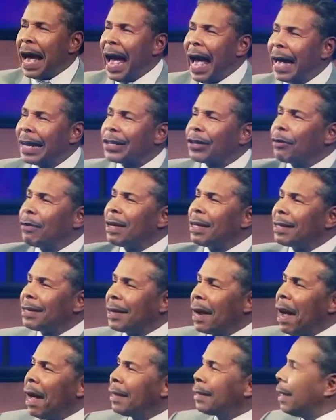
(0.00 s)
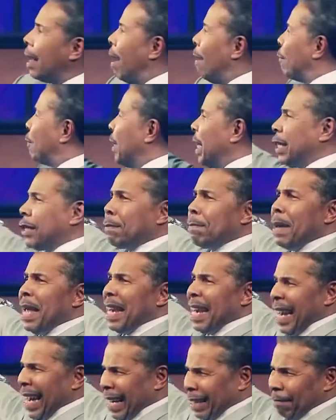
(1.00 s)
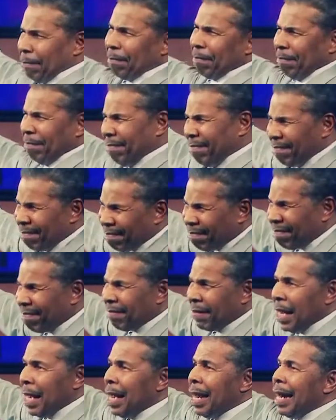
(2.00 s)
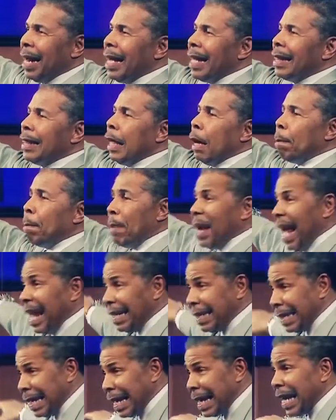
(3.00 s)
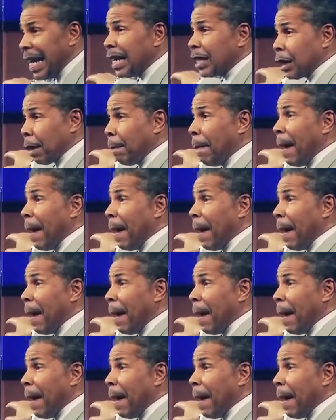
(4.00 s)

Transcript: As a result of this meeting, the blessing is